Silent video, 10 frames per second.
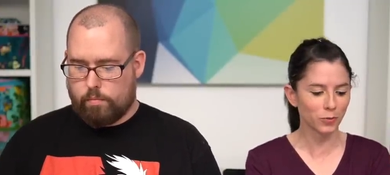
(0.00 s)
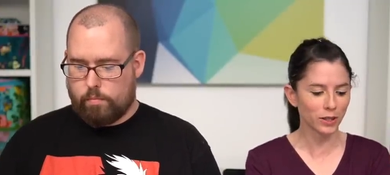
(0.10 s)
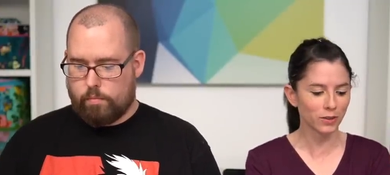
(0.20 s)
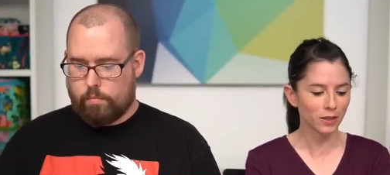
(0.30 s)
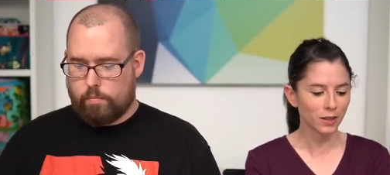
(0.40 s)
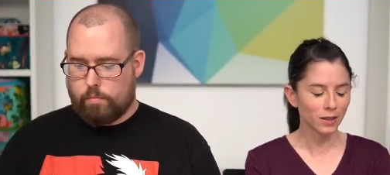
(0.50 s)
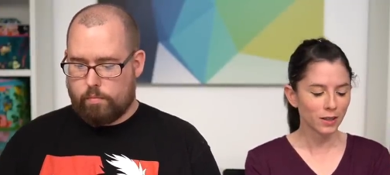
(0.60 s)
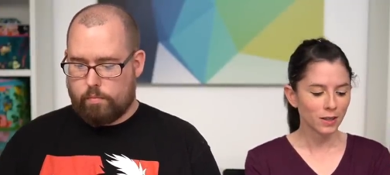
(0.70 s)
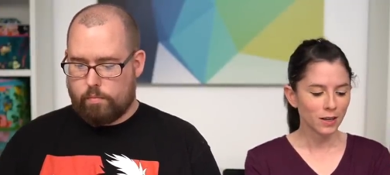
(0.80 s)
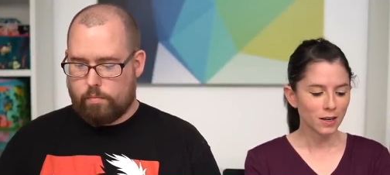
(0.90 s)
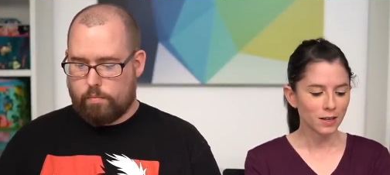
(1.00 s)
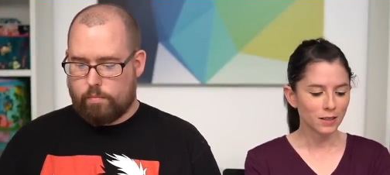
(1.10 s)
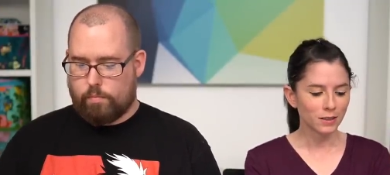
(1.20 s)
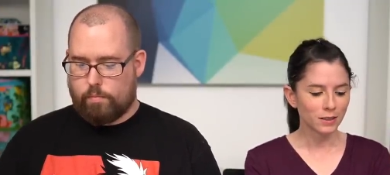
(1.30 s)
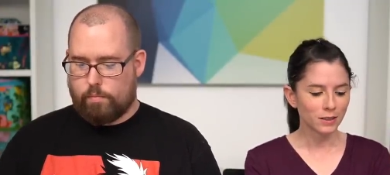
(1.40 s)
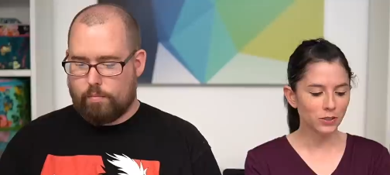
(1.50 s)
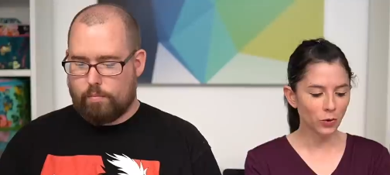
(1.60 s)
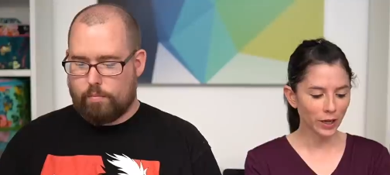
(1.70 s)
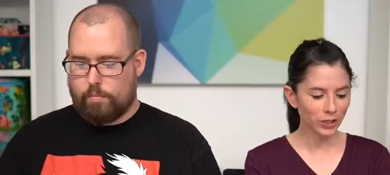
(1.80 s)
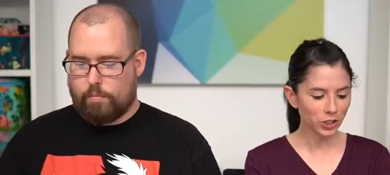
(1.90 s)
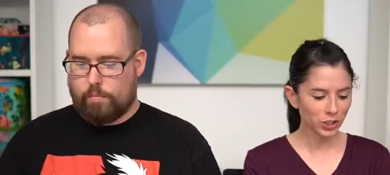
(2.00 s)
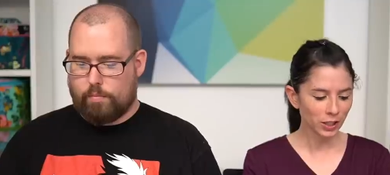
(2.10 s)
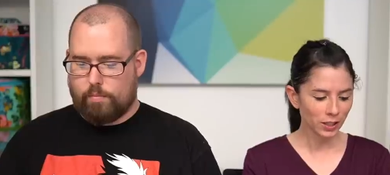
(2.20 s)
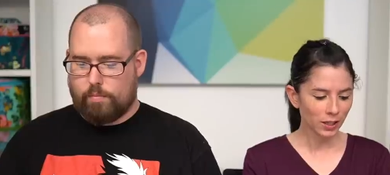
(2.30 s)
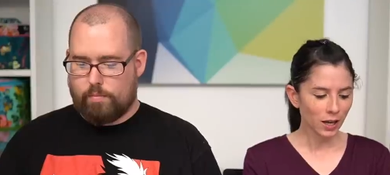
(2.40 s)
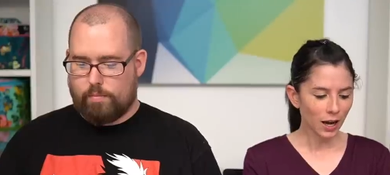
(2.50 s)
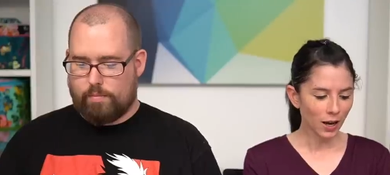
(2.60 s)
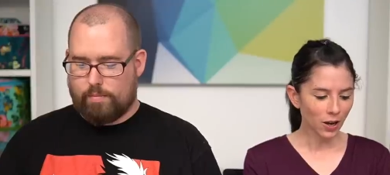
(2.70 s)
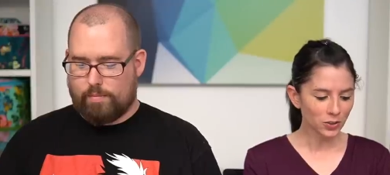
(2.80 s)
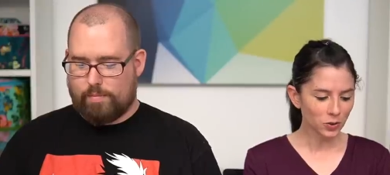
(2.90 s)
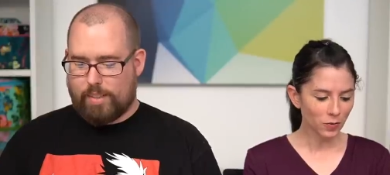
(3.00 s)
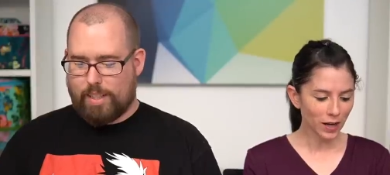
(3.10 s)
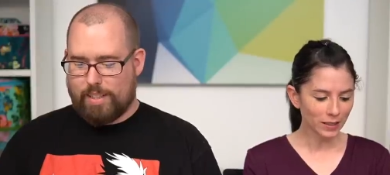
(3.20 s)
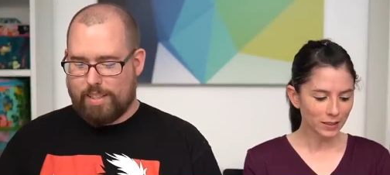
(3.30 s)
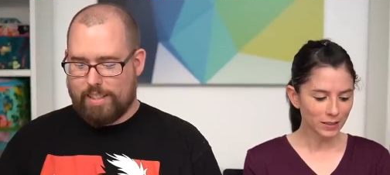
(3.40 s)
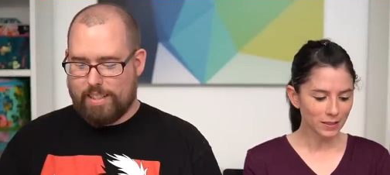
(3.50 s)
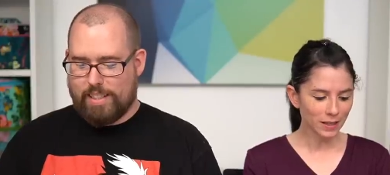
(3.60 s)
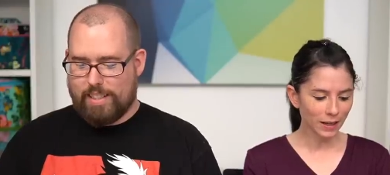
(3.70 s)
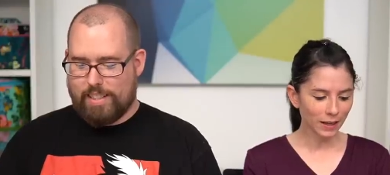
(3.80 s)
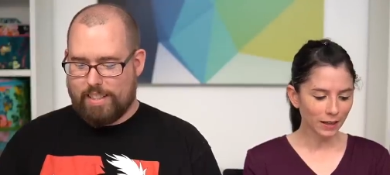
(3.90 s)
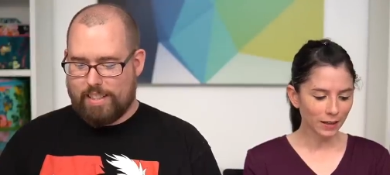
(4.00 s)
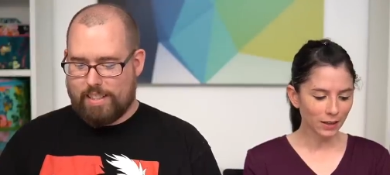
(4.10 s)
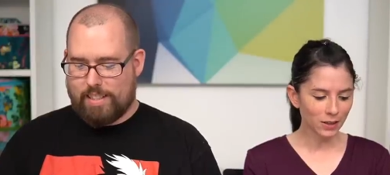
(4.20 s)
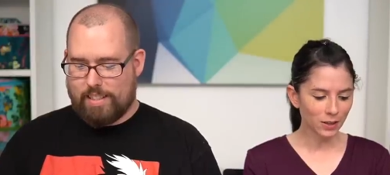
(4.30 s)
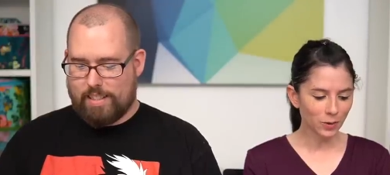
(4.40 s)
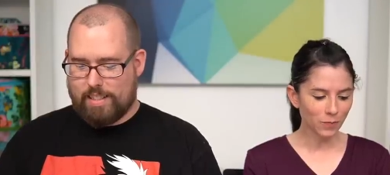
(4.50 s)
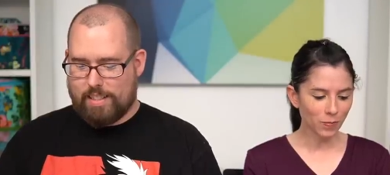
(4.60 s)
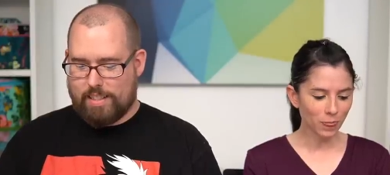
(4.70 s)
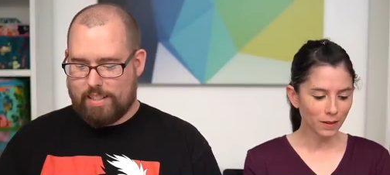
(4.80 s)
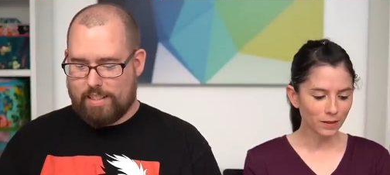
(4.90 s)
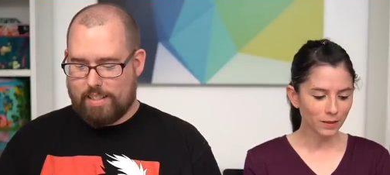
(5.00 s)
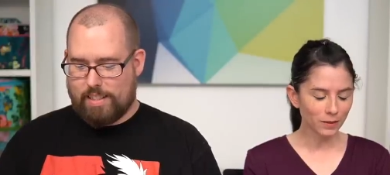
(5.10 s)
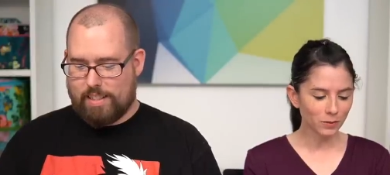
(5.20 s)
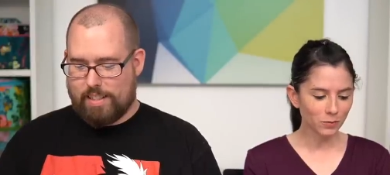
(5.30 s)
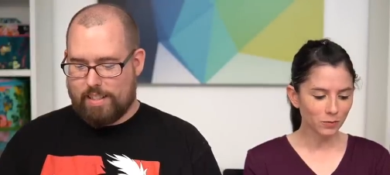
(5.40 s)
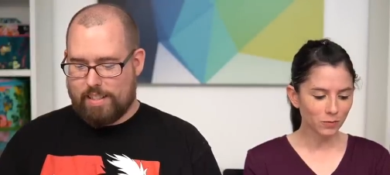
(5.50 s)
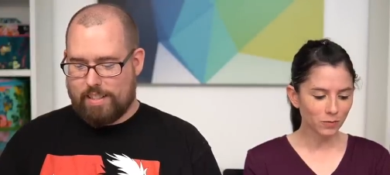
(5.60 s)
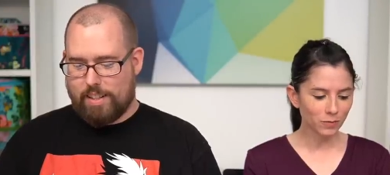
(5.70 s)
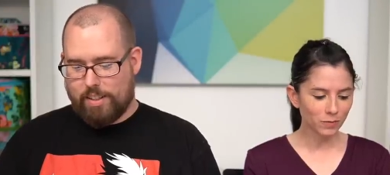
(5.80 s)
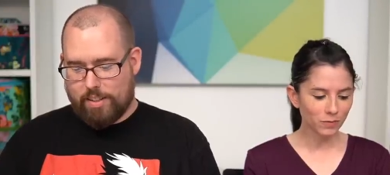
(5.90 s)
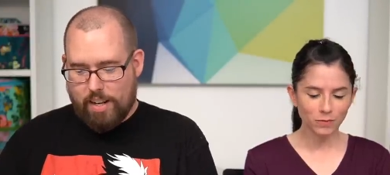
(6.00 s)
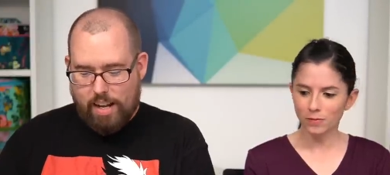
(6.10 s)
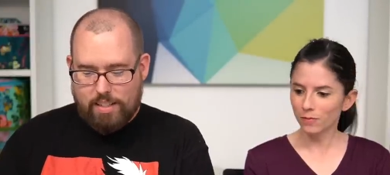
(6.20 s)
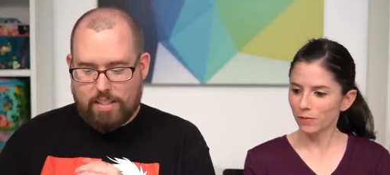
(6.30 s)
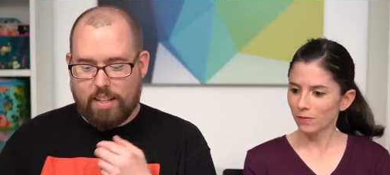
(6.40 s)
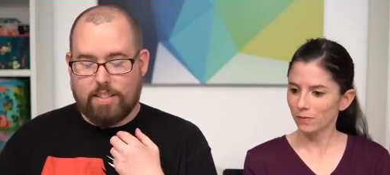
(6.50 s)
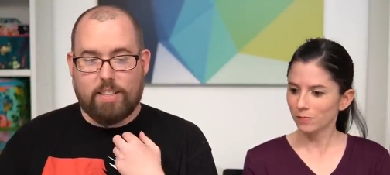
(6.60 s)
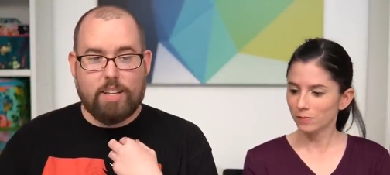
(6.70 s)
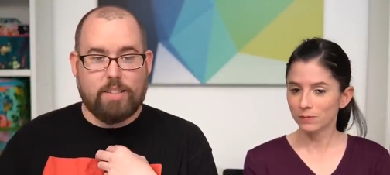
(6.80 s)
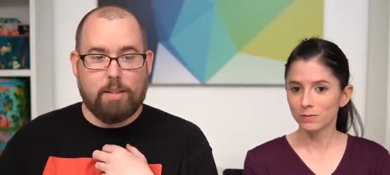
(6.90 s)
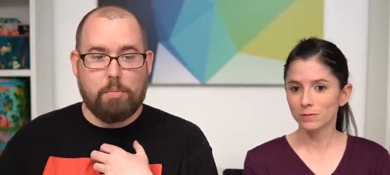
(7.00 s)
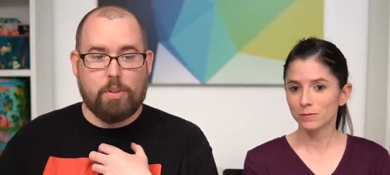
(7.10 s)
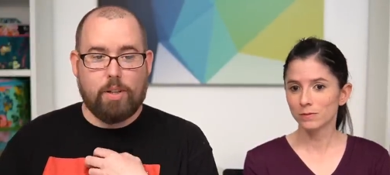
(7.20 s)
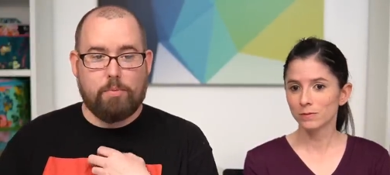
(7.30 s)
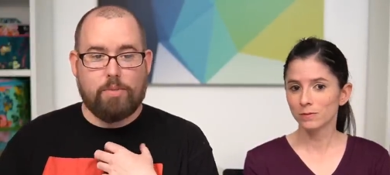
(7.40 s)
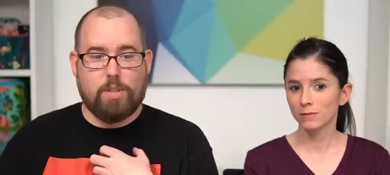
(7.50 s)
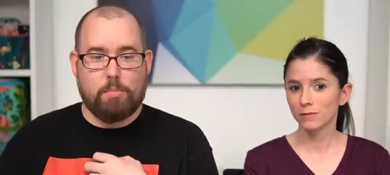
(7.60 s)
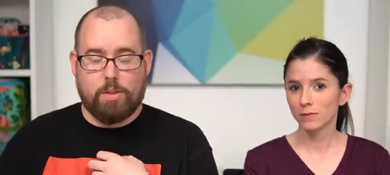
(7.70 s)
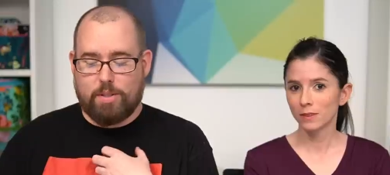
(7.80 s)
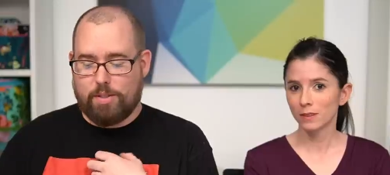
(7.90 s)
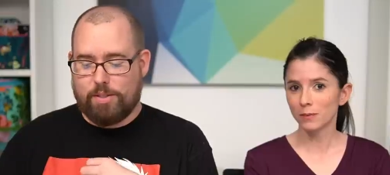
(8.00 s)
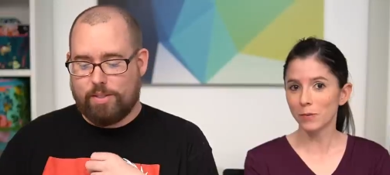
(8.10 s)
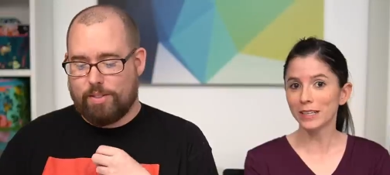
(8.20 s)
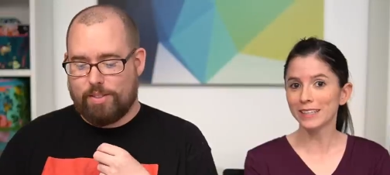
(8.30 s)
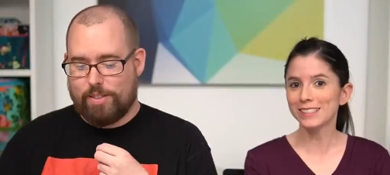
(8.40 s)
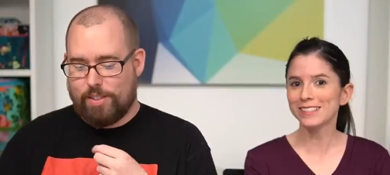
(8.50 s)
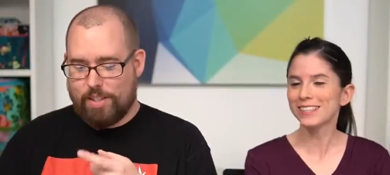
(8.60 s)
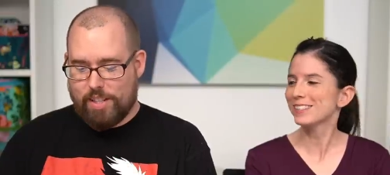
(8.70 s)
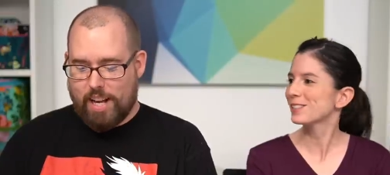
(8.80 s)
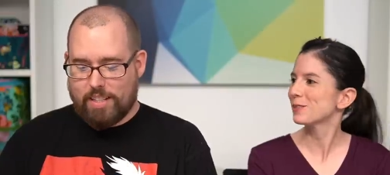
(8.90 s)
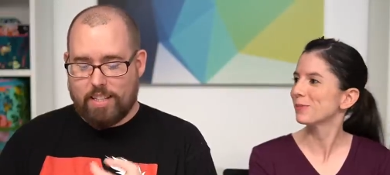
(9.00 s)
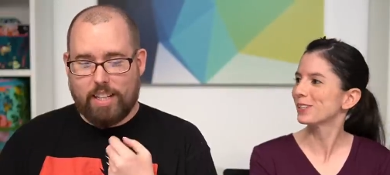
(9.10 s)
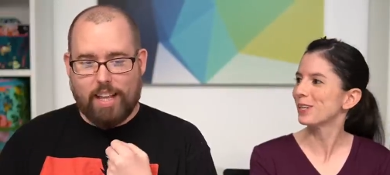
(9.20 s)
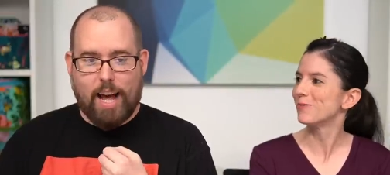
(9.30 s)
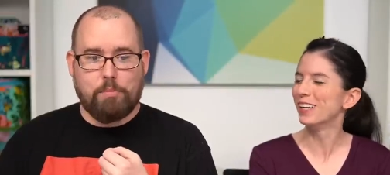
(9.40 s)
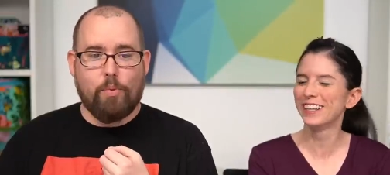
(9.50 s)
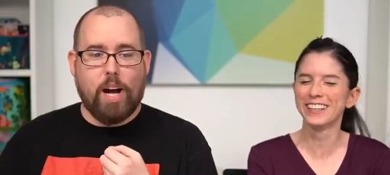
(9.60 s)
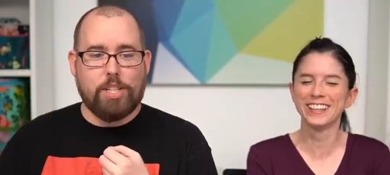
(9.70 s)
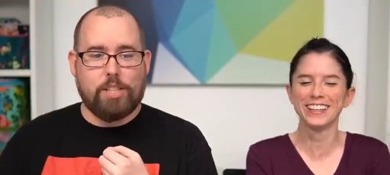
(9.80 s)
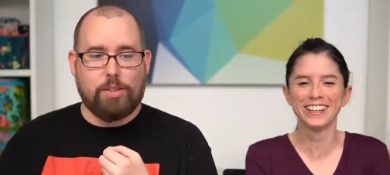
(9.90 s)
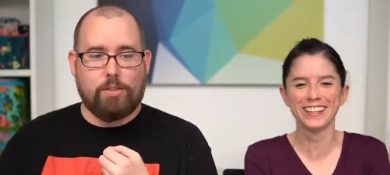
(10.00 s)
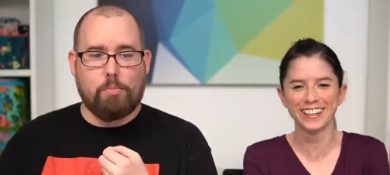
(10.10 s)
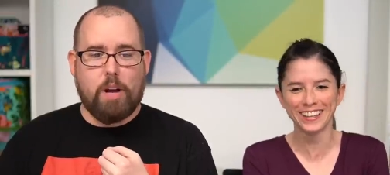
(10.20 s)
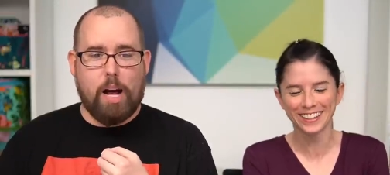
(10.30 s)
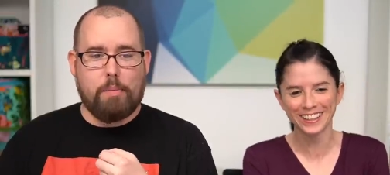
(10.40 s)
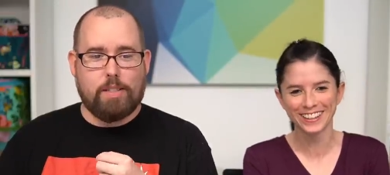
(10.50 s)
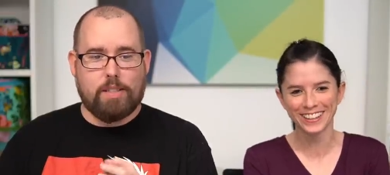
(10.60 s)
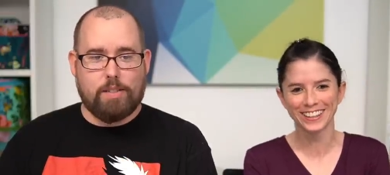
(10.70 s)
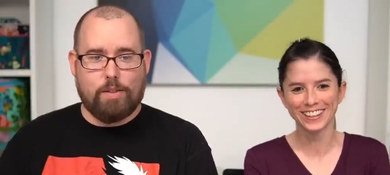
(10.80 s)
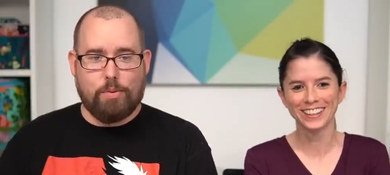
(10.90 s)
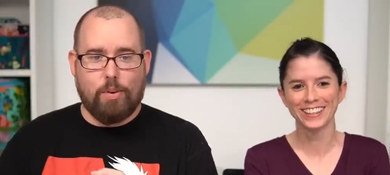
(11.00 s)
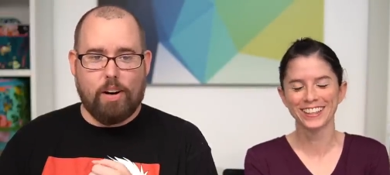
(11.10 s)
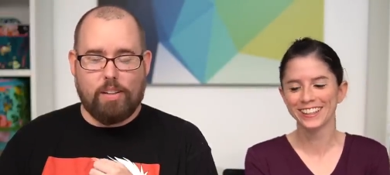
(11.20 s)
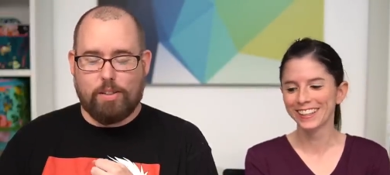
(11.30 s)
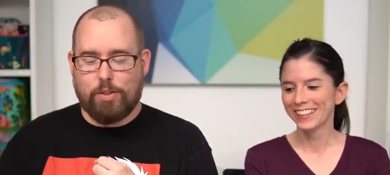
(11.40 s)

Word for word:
Speaker 1: with no H. I also wanted to say,
Speaker 2: Sarah, your dad says yes to the book club for some reason.
Speaker 1: My dad says
Speaker 2: yes to the book club. I see it. I'm watching YouTube comments through the